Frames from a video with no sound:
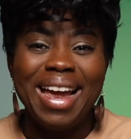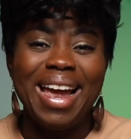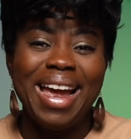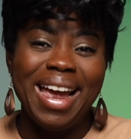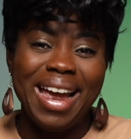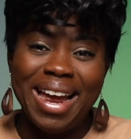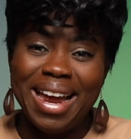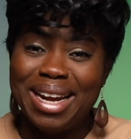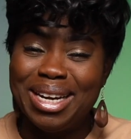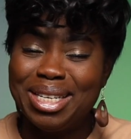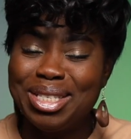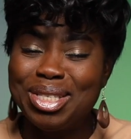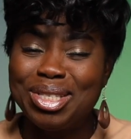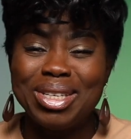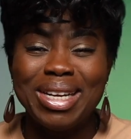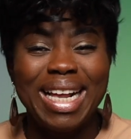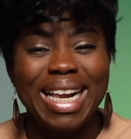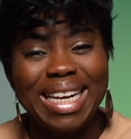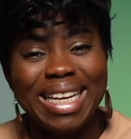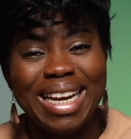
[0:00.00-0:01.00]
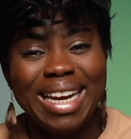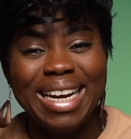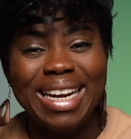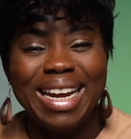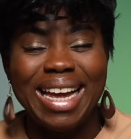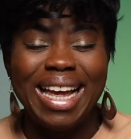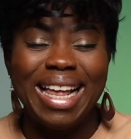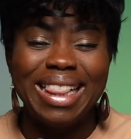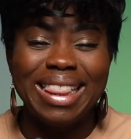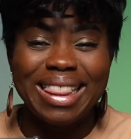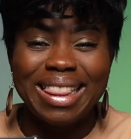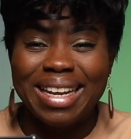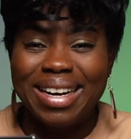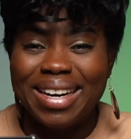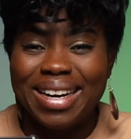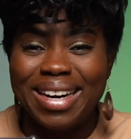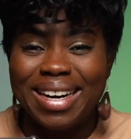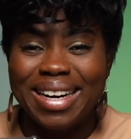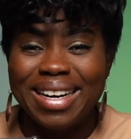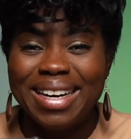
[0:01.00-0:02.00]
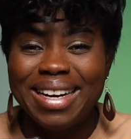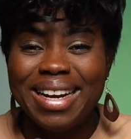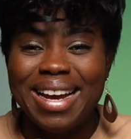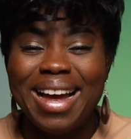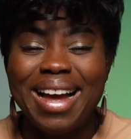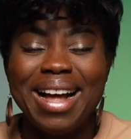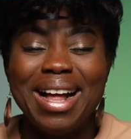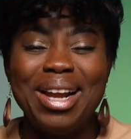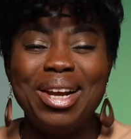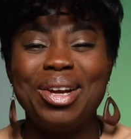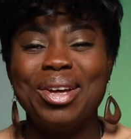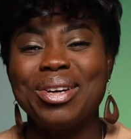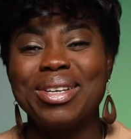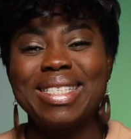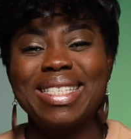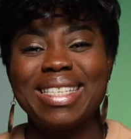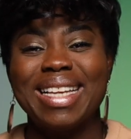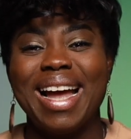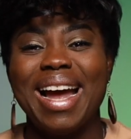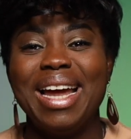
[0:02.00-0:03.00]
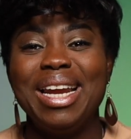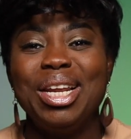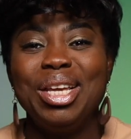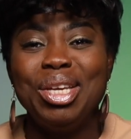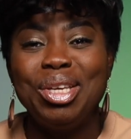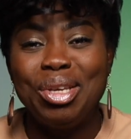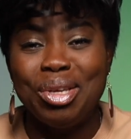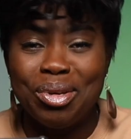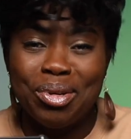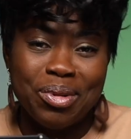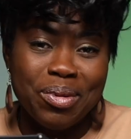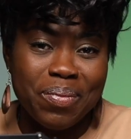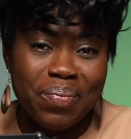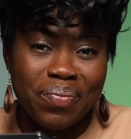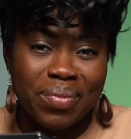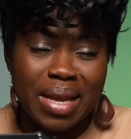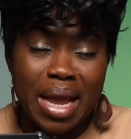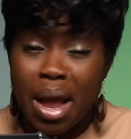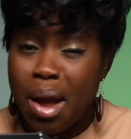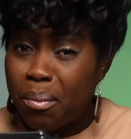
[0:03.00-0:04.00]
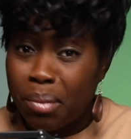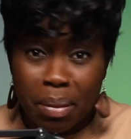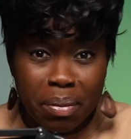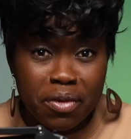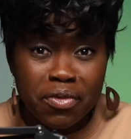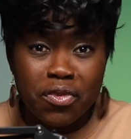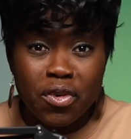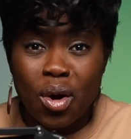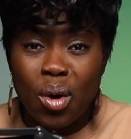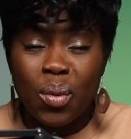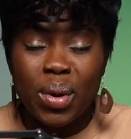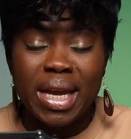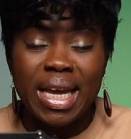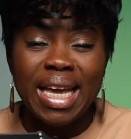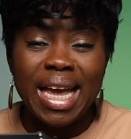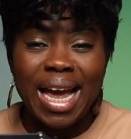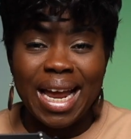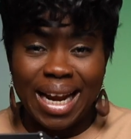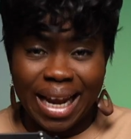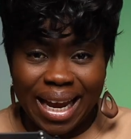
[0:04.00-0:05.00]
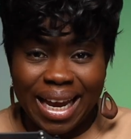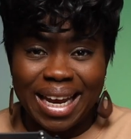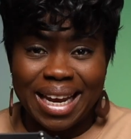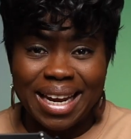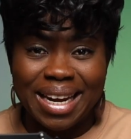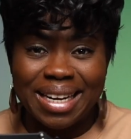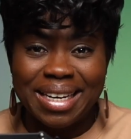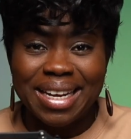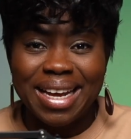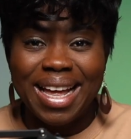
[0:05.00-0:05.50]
and to glean and learn alongside you. But before we get in,